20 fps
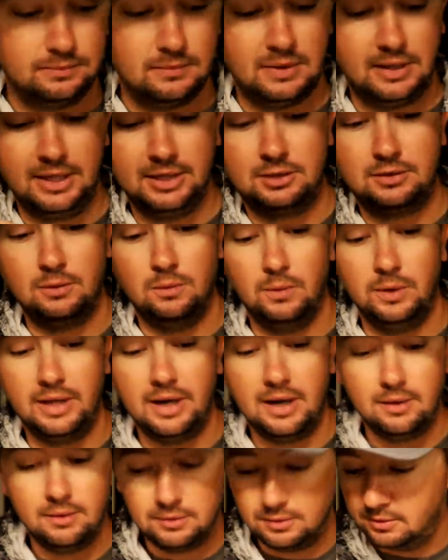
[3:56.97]
this,
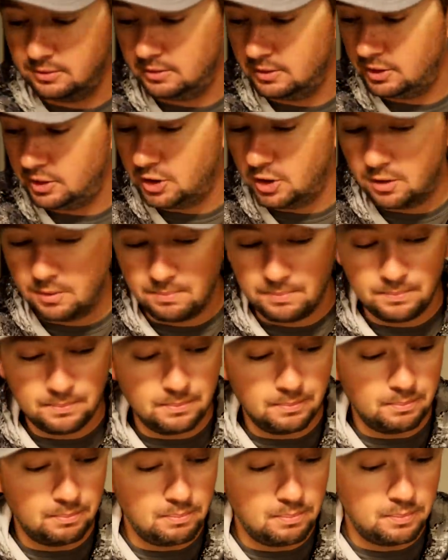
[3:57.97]
without, you know,
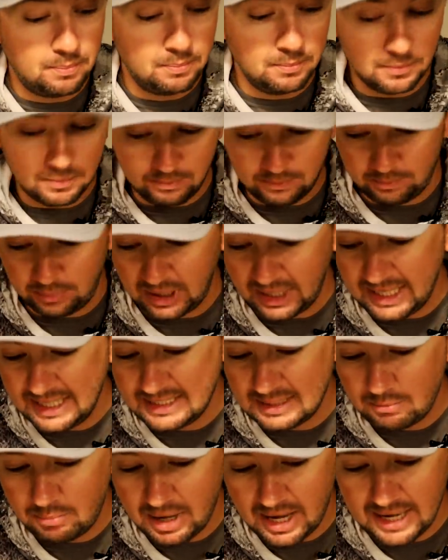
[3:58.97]

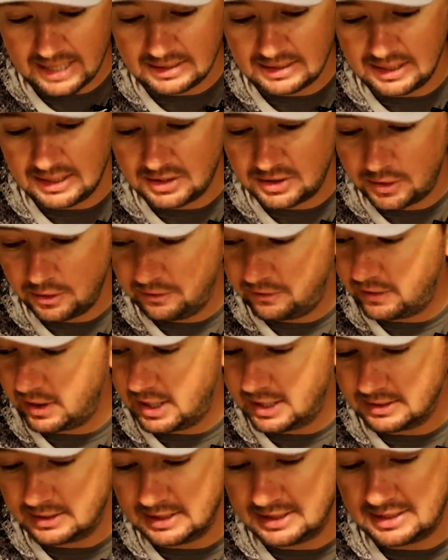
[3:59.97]
blazing past this too
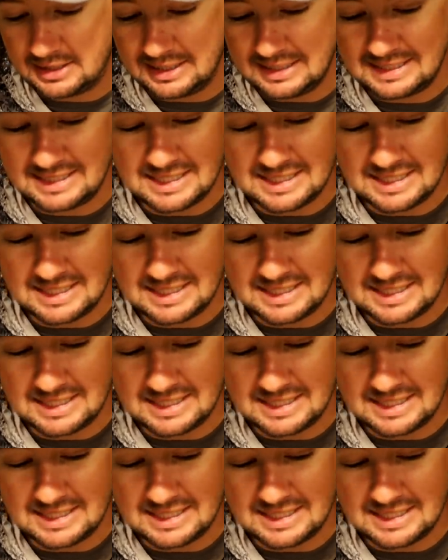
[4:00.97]
fast, this is the